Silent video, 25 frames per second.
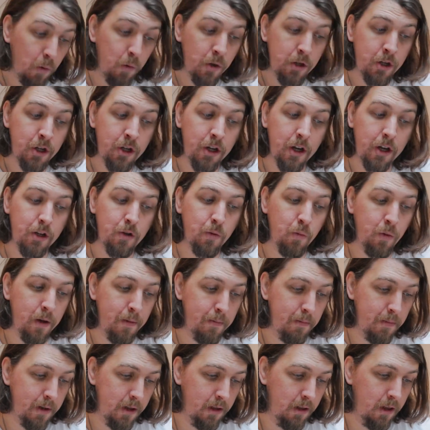Woodchurch
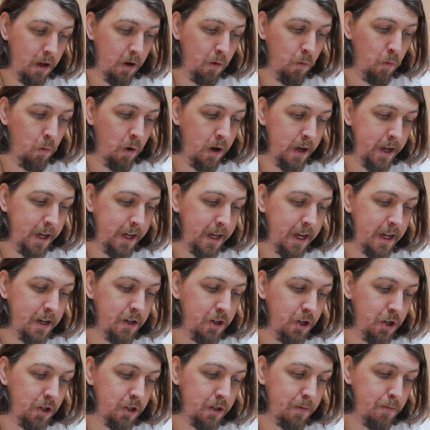Windmill, a white
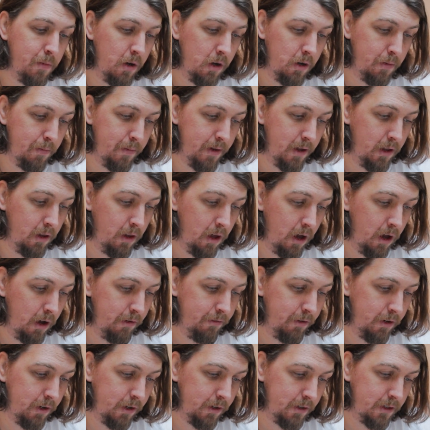Kentish smock mill,
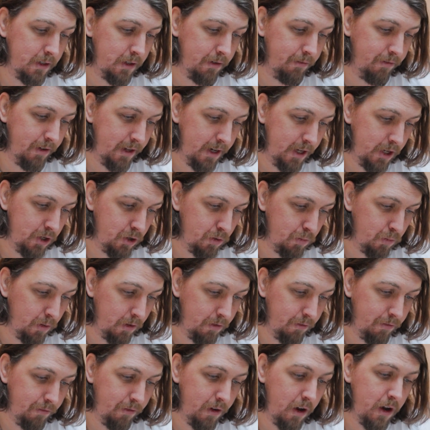overlooks the village
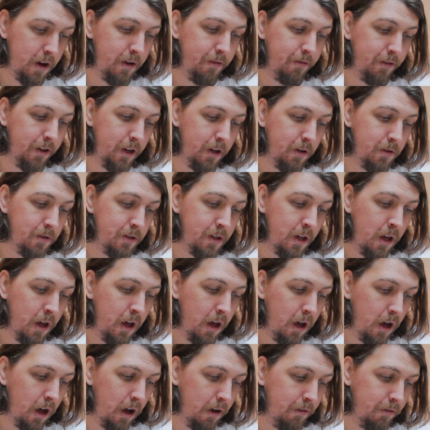with fine views
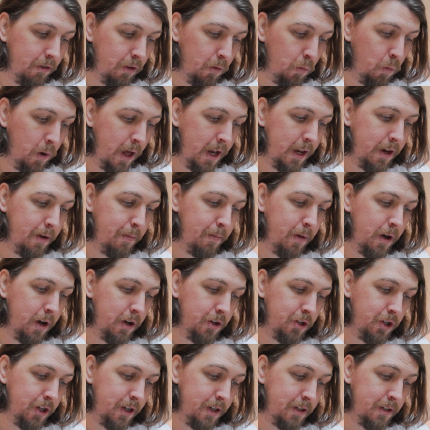over the Wallen
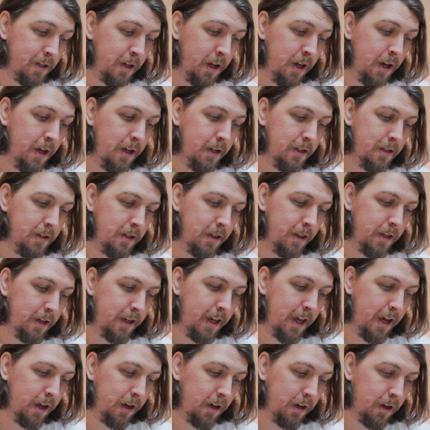marshes to the
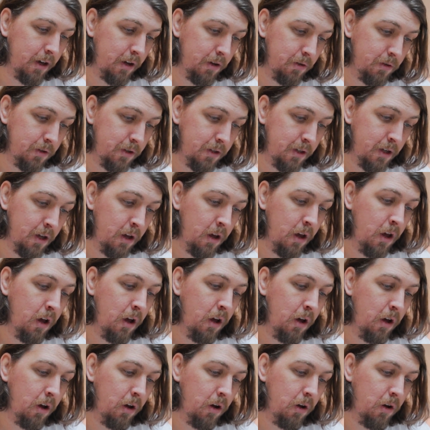Kent coast.
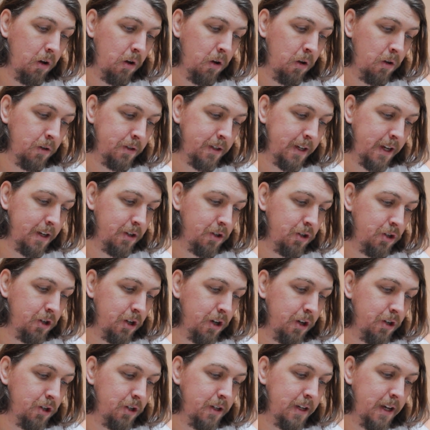All Saints
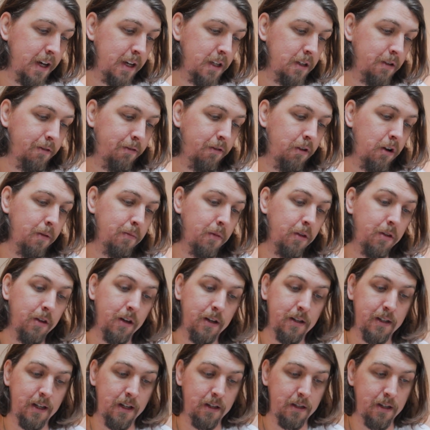Church dates from the
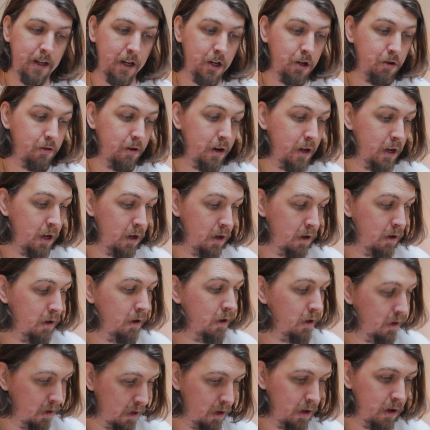13th century.
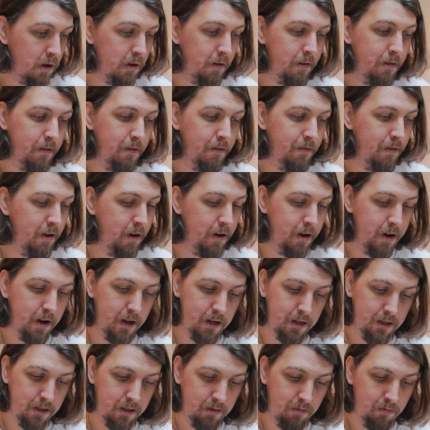Very
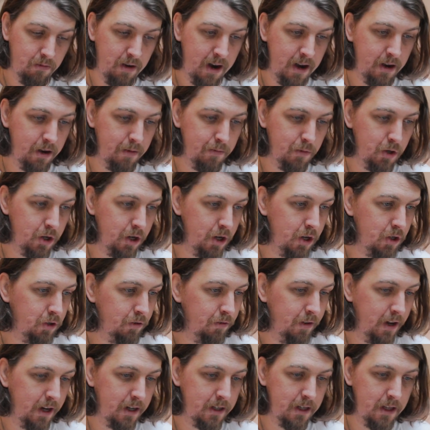nice. Random church
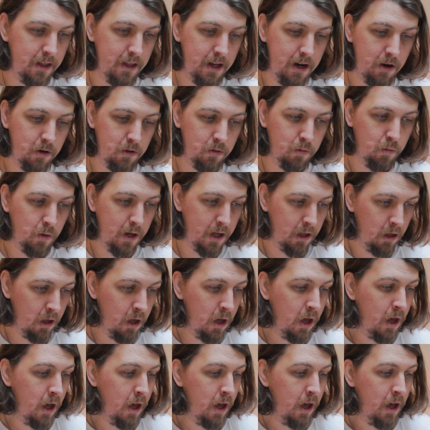fact in there as well.